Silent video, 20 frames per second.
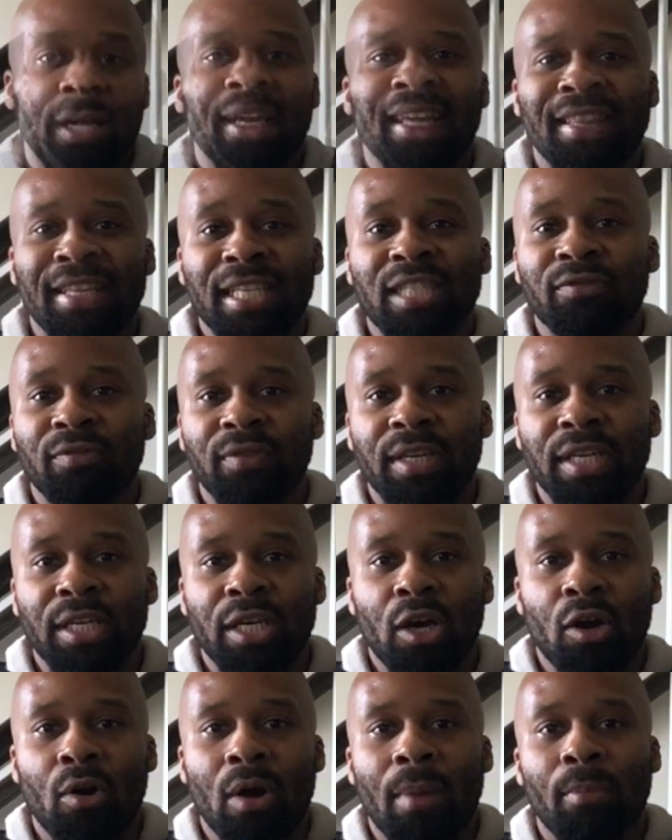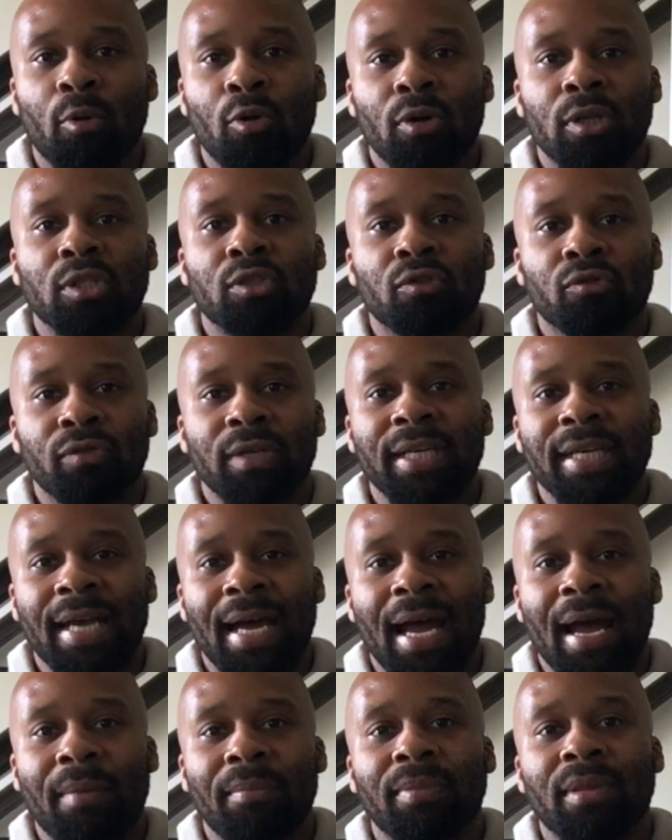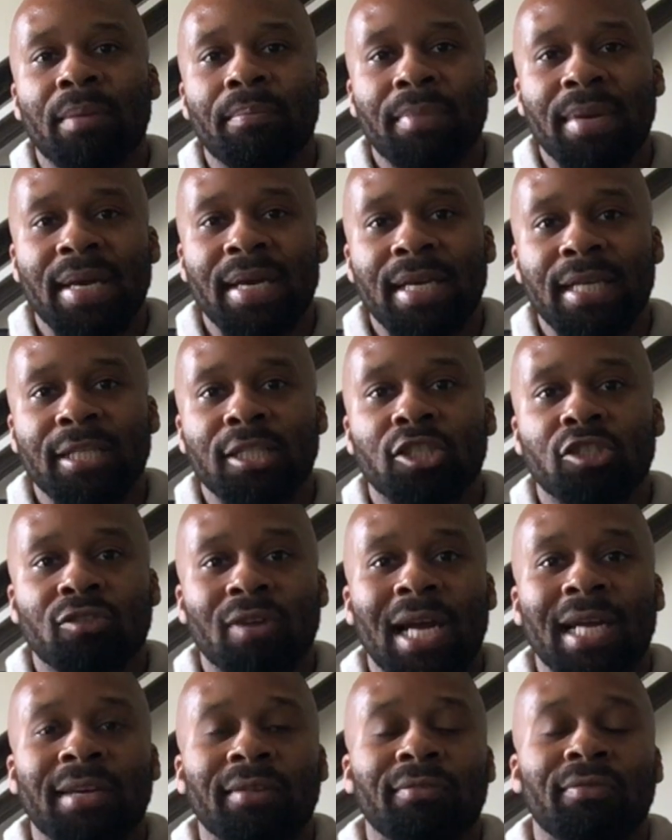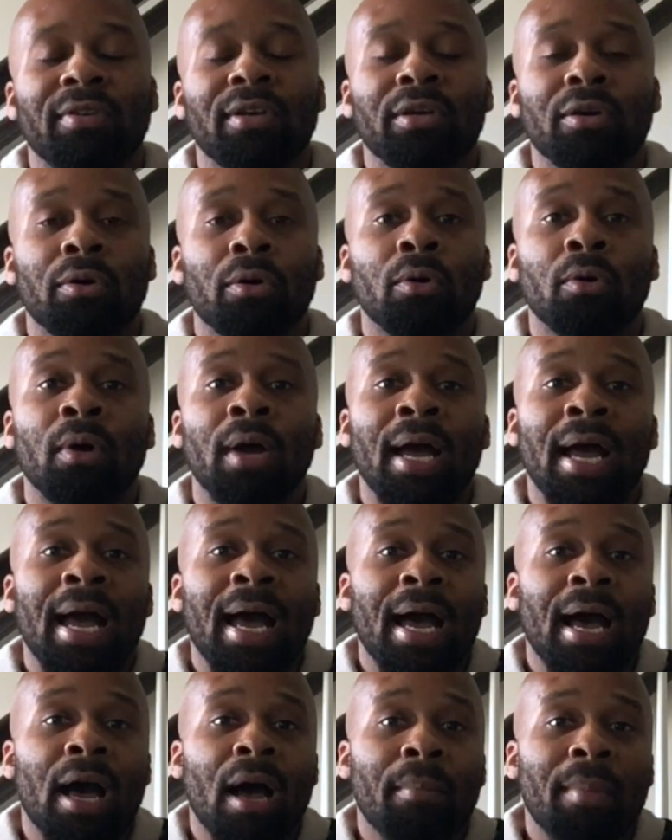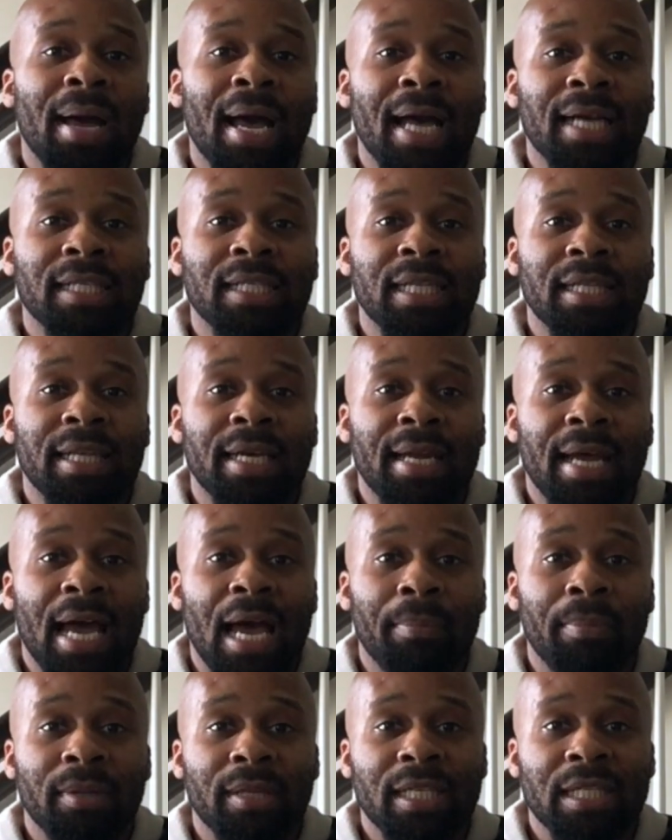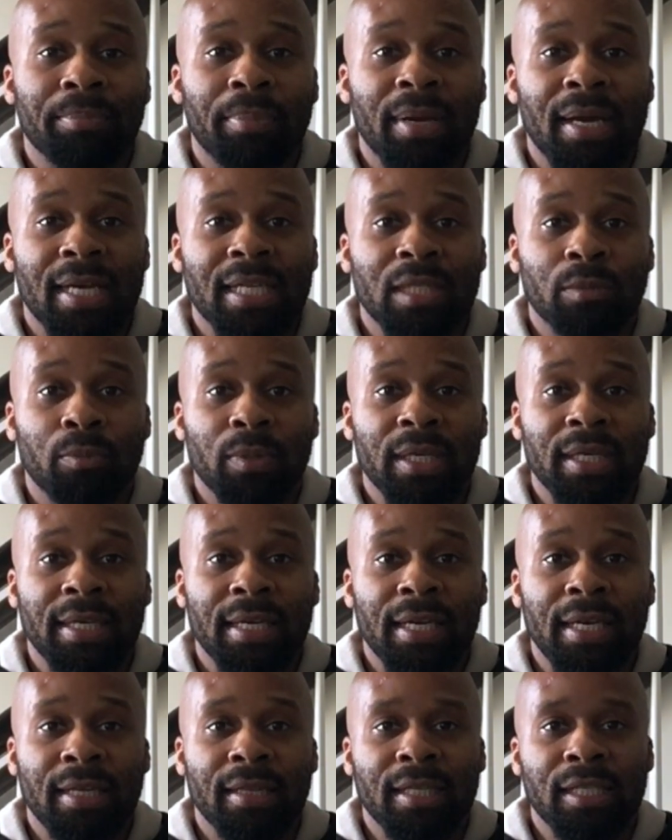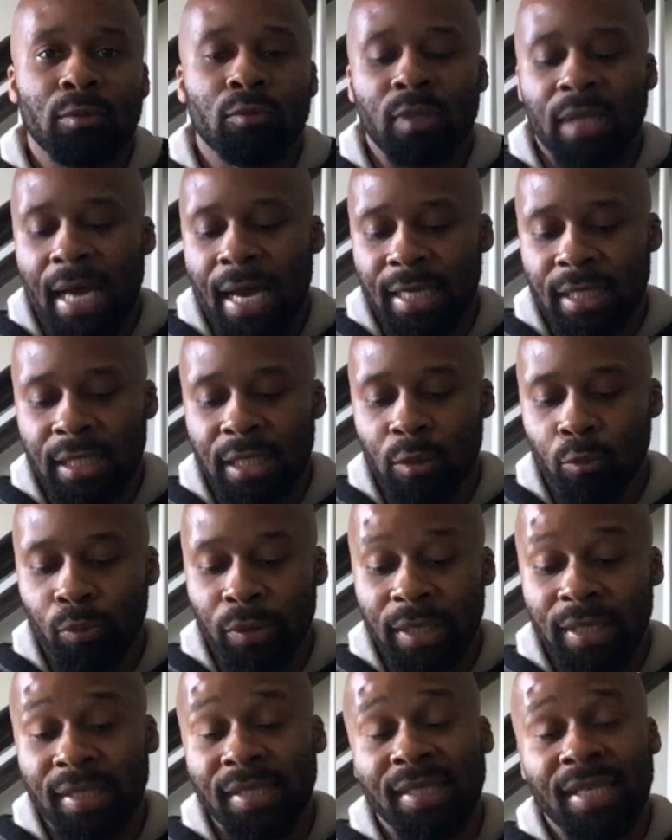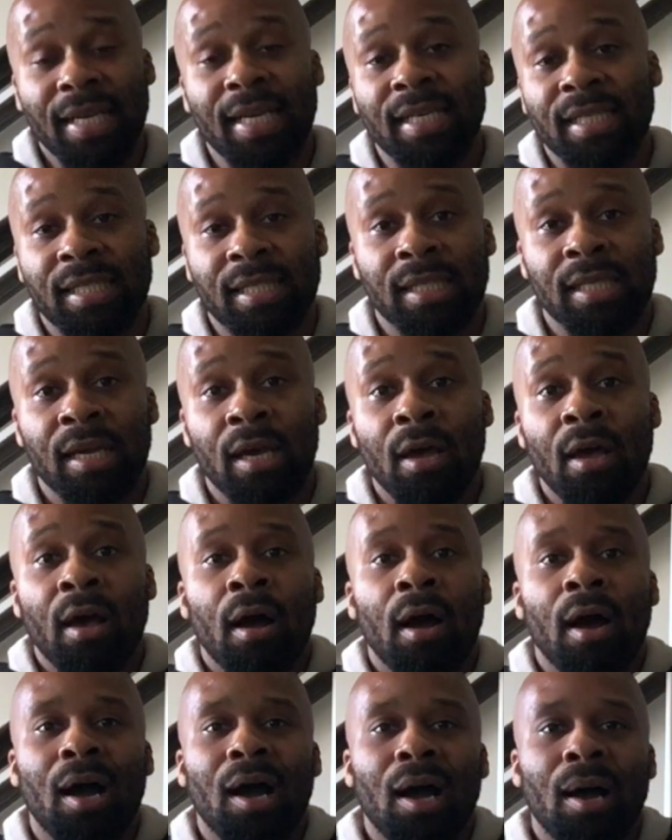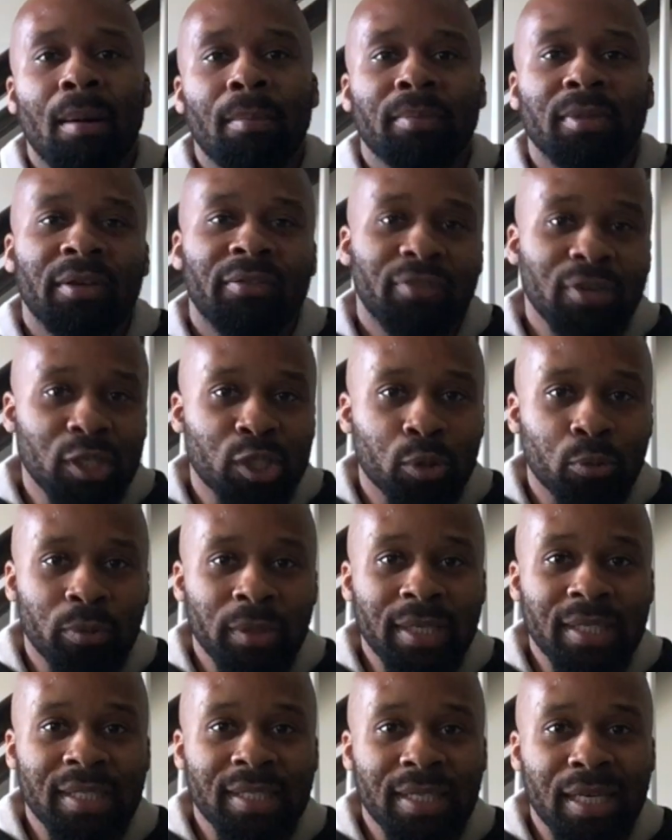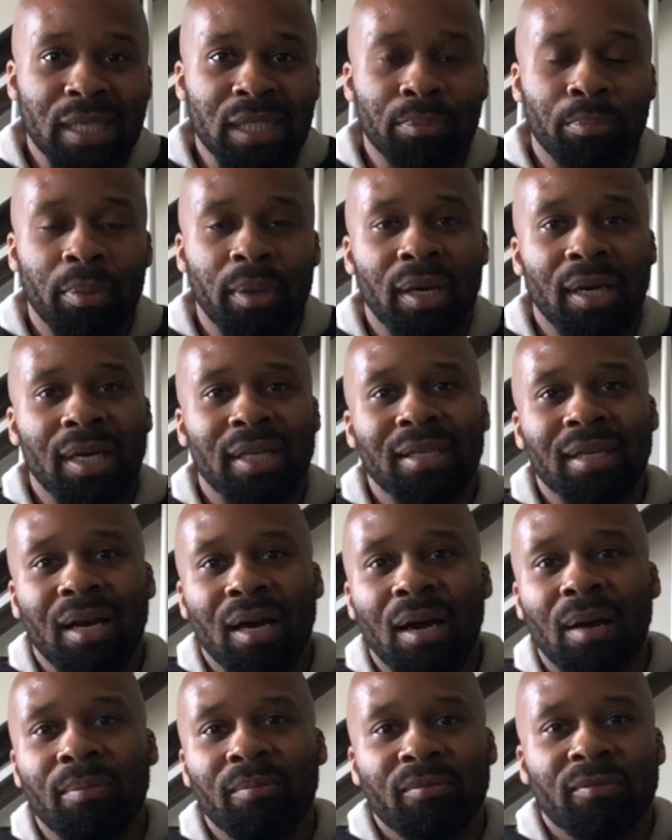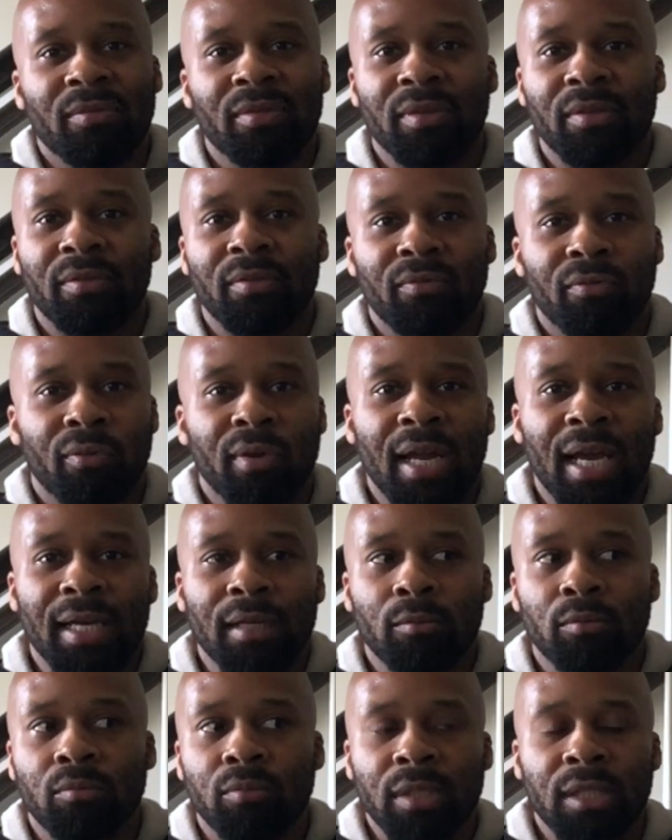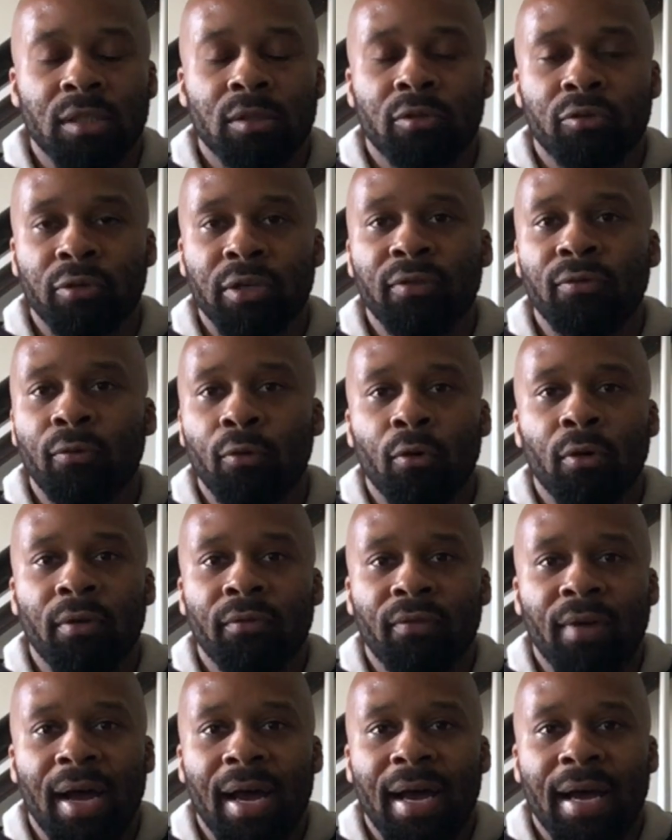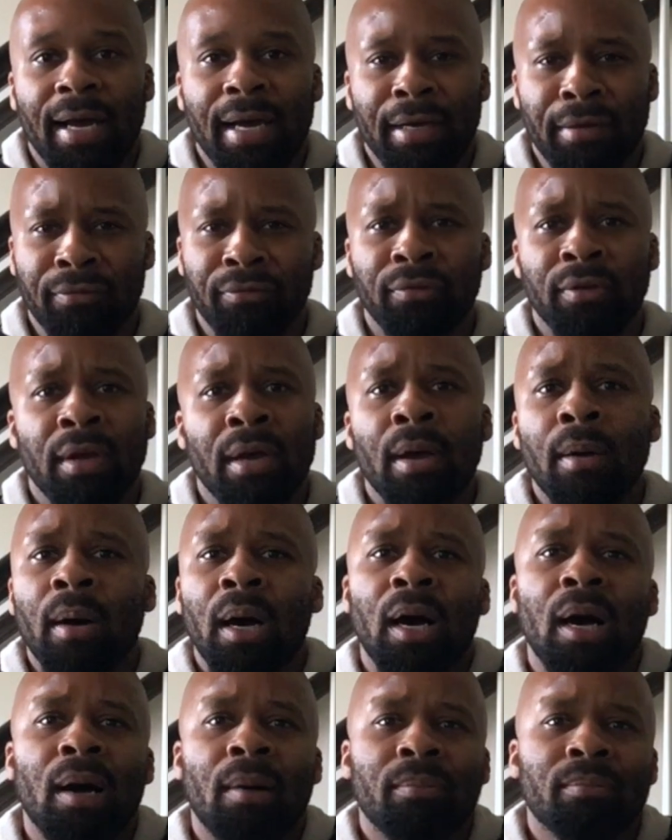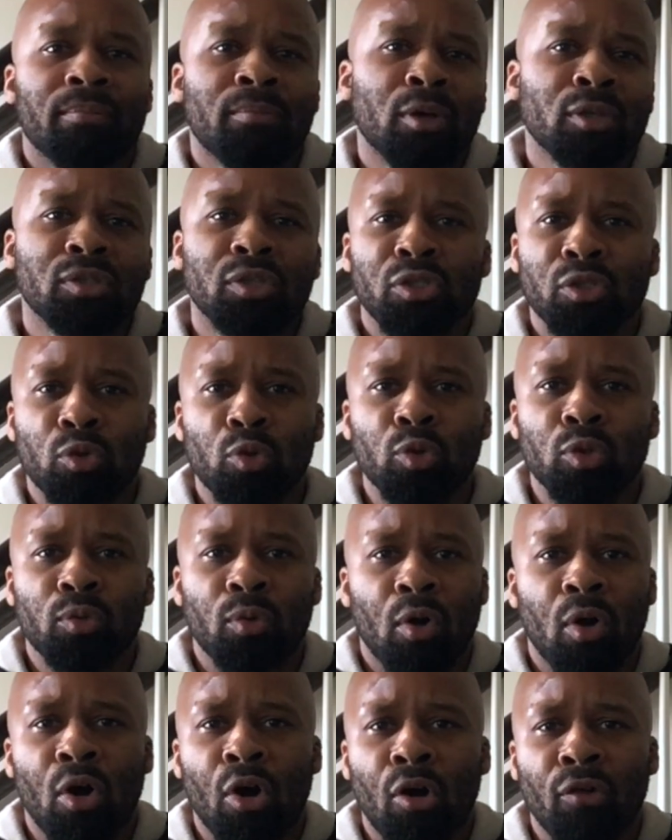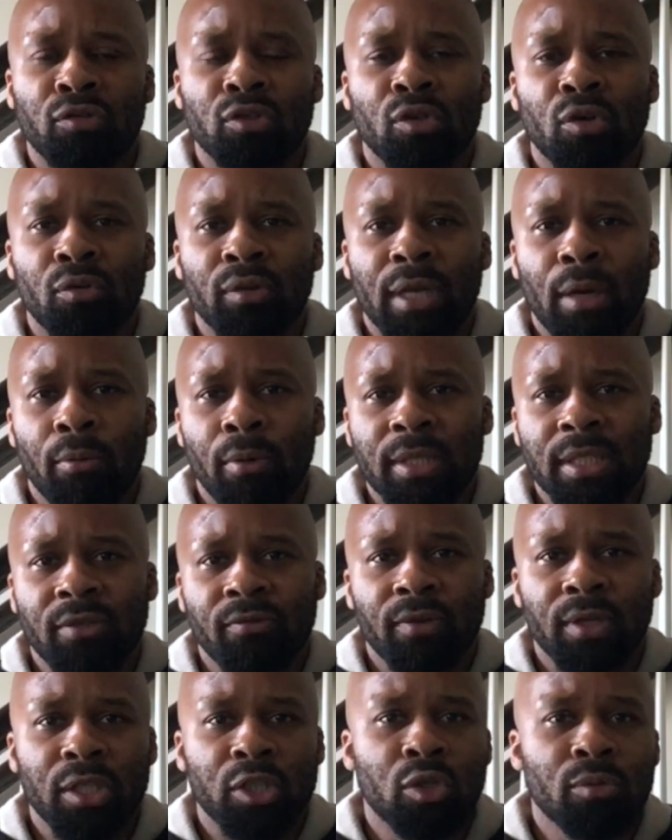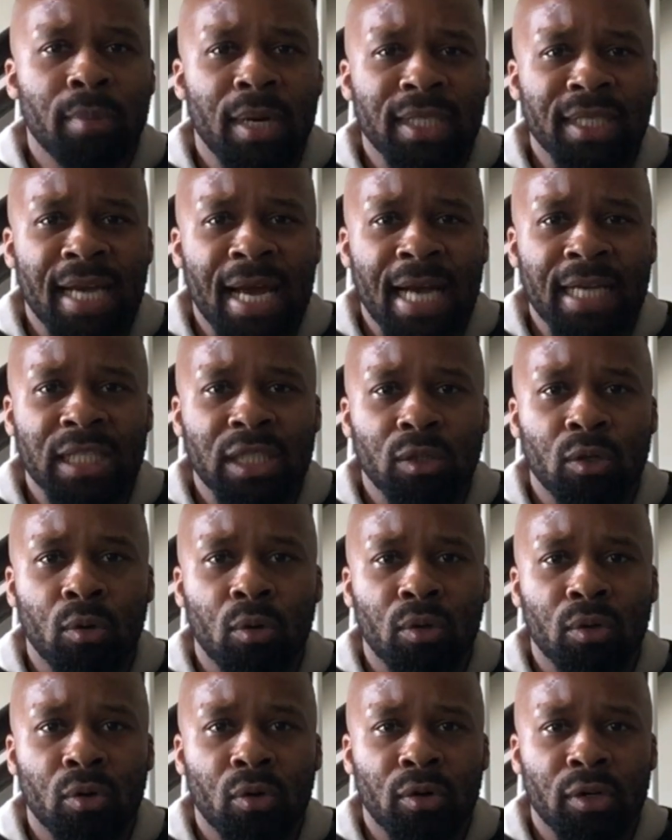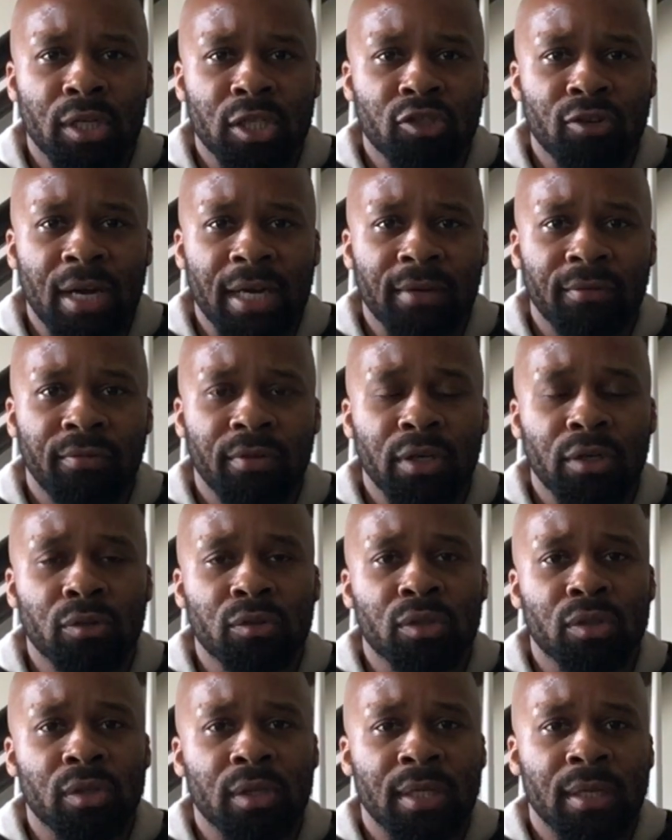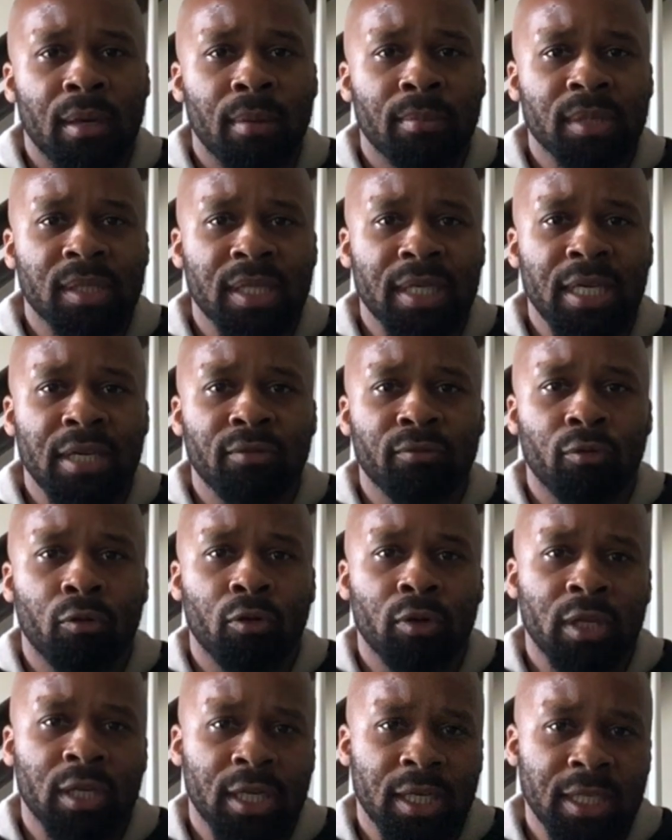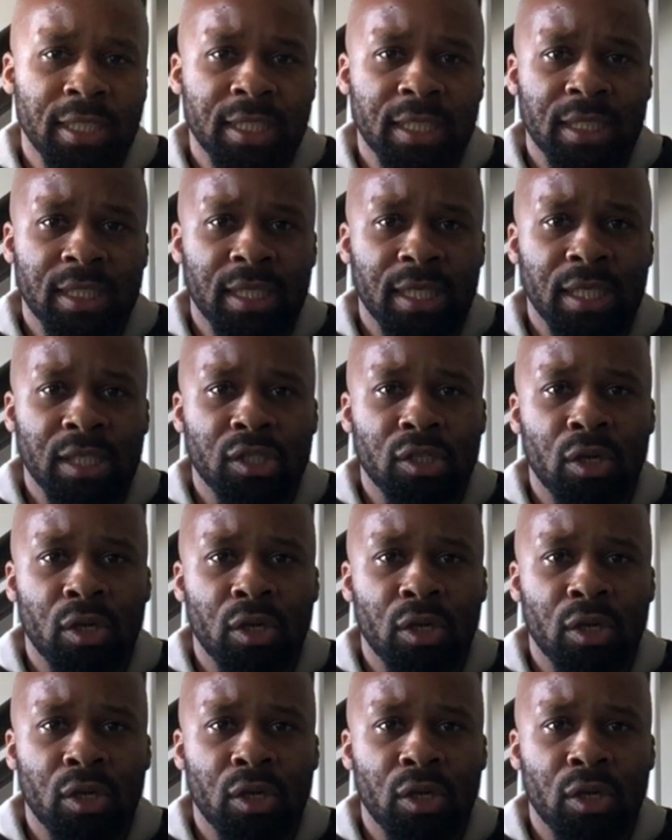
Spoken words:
In this video, I'm going to recap the men's track and field action that happened this past weekend. This was actually week 6, the official week 6, but for like week 3, 4, and 5, most of the schools were off, so there wasn't really too much action going on in the track and field scene for the collegiate scene.